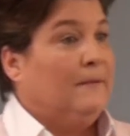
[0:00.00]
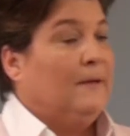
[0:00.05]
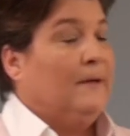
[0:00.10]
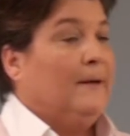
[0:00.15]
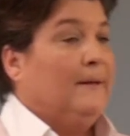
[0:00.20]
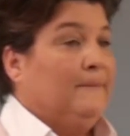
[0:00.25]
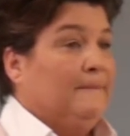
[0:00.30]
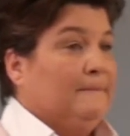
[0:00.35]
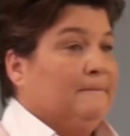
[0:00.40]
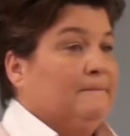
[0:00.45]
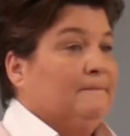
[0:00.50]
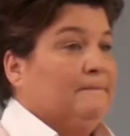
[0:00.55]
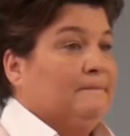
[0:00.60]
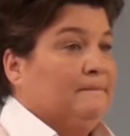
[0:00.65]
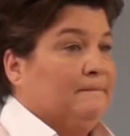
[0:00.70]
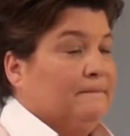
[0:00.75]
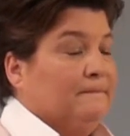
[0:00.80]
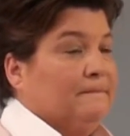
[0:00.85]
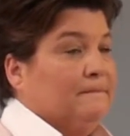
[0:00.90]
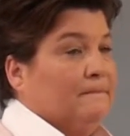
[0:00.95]
Right?
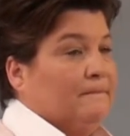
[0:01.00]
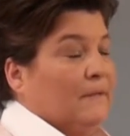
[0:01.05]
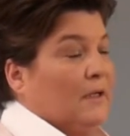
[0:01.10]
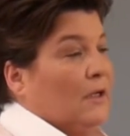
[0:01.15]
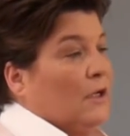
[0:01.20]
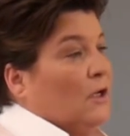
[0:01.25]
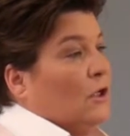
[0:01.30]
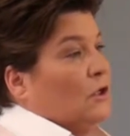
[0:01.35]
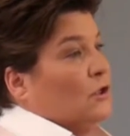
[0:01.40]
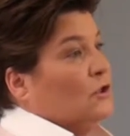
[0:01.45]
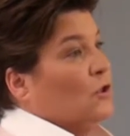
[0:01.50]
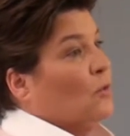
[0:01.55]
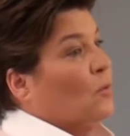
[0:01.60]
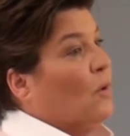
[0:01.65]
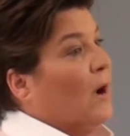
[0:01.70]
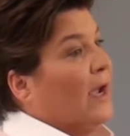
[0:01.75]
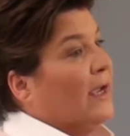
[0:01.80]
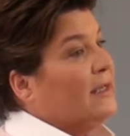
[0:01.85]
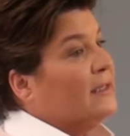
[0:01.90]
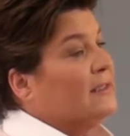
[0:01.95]
So
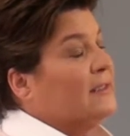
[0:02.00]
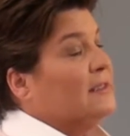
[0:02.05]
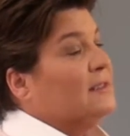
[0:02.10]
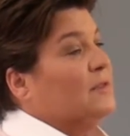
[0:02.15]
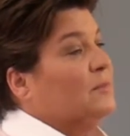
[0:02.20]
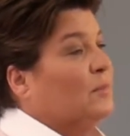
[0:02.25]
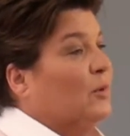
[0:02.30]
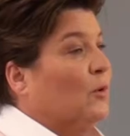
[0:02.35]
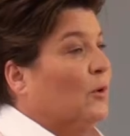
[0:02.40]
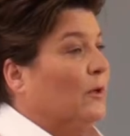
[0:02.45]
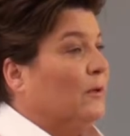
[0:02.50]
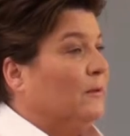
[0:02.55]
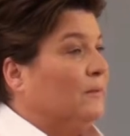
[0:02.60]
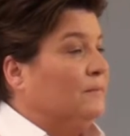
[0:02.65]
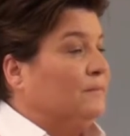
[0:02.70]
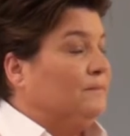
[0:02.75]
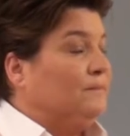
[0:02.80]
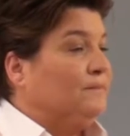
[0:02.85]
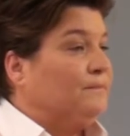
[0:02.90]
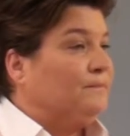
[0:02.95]
why is this
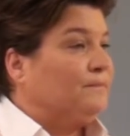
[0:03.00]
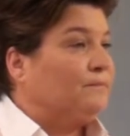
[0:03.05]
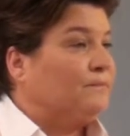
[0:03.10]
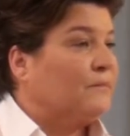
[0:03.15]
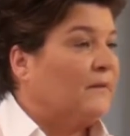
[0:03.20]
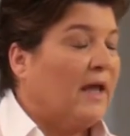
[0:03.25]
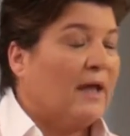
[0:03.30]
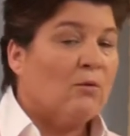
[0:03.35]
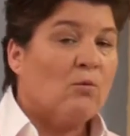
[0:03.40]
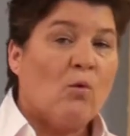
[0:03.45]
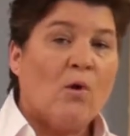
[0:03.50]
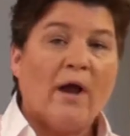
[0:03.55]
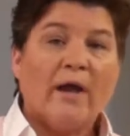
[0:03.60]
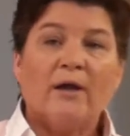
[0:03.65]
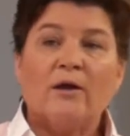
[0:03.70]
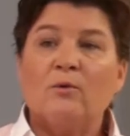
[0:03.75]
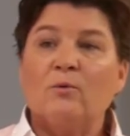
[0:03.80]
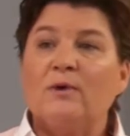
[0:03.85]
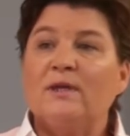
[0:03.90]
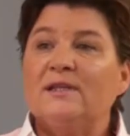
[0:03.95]
important? And why
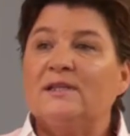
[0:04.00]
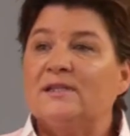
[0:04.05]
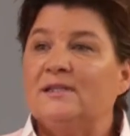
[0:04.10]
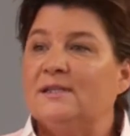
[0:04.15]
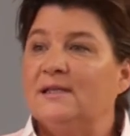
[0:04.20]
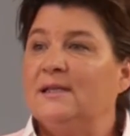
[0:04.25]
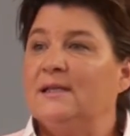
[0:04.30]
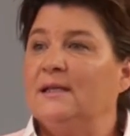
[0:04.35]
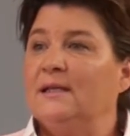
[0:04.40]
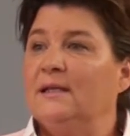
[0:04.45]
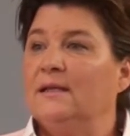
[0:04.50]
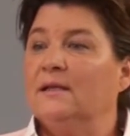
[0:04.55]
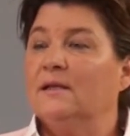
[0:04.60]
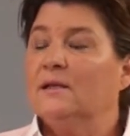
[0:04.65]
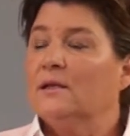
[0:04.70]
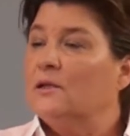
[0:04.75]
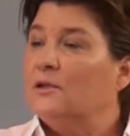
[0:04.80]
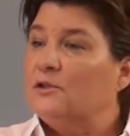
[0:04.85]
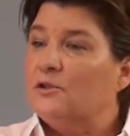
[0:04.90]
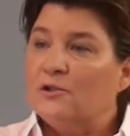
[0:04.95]
are we seeing
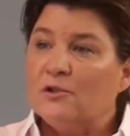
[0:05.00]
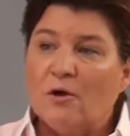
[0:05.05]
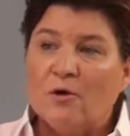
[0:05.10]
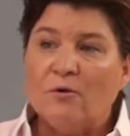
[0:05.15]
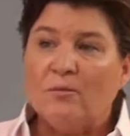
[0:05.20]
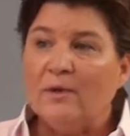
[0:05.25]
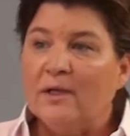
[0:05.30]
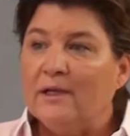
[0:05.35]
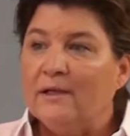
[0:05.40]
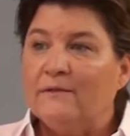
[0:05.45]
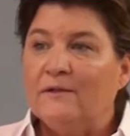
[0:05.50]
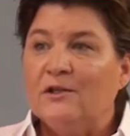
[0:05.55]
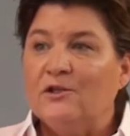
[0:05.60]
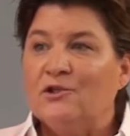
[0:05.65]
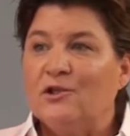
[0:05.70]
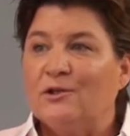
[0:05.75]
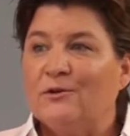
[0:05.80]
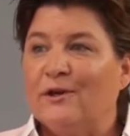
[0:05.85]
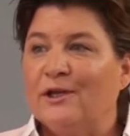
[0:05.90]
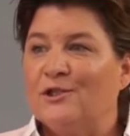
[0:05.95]
so many of these
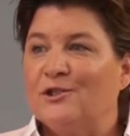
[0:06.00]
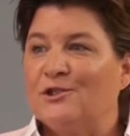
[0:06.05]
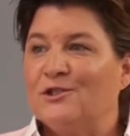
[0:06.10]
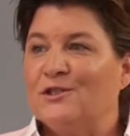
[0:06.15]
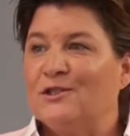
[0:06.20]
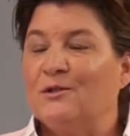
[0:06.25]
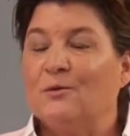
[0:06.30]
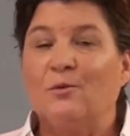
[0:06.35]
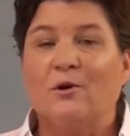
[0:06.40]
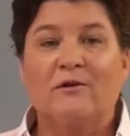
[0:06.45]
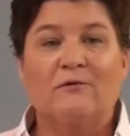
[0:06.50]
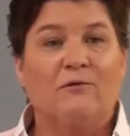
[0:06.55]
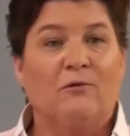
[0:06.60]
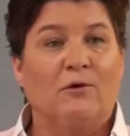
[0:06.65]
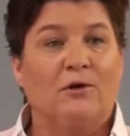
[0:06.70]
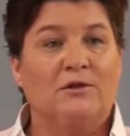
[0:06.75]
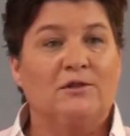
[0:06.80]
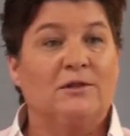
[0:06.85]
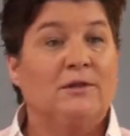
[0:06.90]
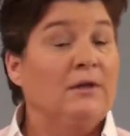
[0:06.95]
generations in the
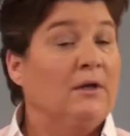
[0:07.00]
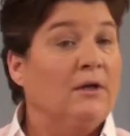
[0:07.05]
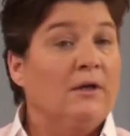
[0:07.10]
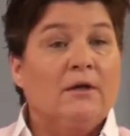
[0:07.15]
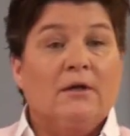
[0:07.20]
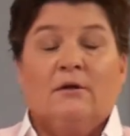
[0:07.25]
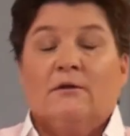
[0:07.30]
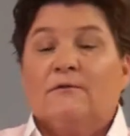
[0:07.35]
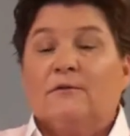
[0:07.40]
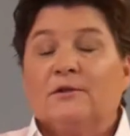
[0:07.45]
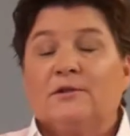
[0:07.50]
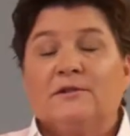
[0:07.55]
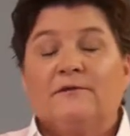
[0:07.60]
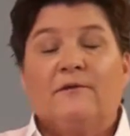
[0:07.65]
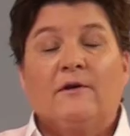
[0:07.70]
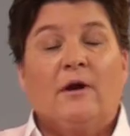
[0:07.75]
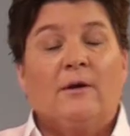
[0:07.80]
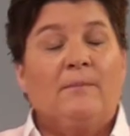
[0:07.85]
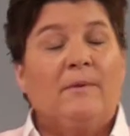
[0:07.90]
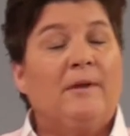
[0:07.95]
workforce? First
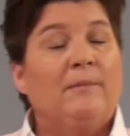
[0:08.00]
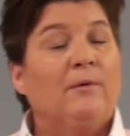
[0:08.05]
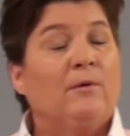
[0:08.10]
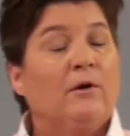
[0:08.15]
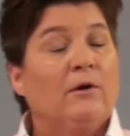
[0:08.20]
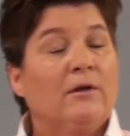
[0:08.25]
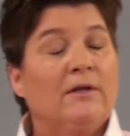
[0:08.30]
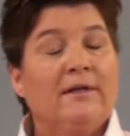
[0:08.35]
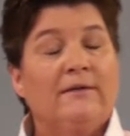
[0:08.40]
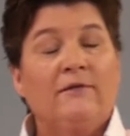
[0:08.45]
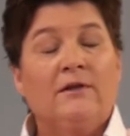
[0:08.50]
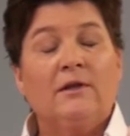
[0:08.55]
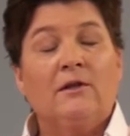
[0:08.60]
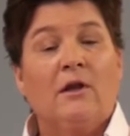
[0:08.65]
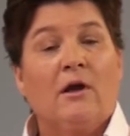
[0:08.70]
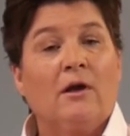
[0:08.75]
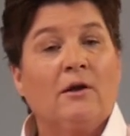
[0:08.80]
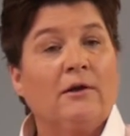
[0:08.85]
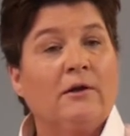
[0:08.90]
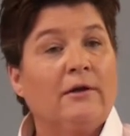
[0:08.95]
of all, people are living
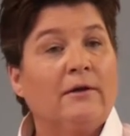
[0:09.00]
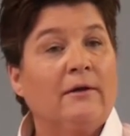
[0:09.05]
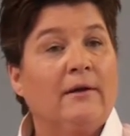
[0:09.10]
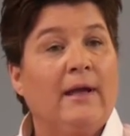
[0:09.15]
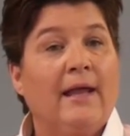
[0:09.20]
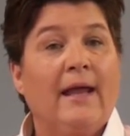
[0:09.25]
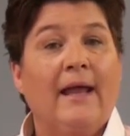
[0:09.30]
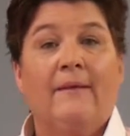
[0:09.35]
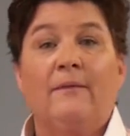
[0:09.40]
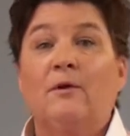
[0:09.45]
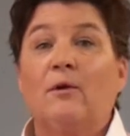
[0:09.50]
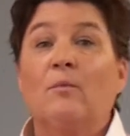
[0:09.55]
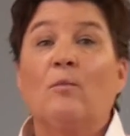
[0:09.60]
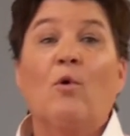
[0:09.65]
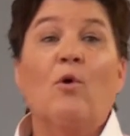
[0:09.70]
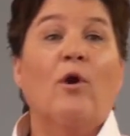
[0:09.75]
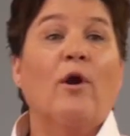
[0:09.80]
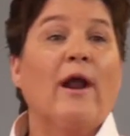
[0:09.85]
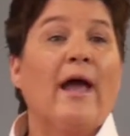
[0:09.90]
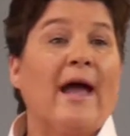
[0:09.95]
longer and they're
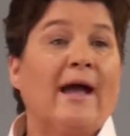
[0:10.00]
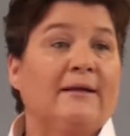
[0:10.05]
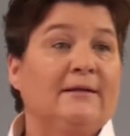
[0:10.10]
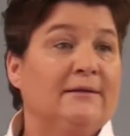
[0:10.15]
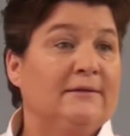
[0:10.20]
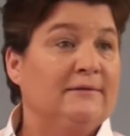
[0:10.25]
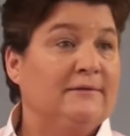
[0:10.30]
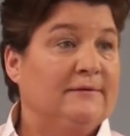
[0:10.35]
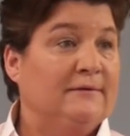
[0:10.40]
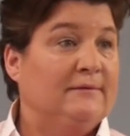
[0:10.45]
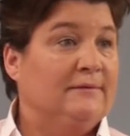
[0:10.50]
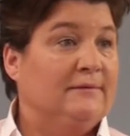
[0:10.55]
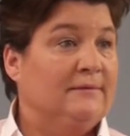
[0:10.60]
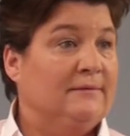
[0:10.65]
more active.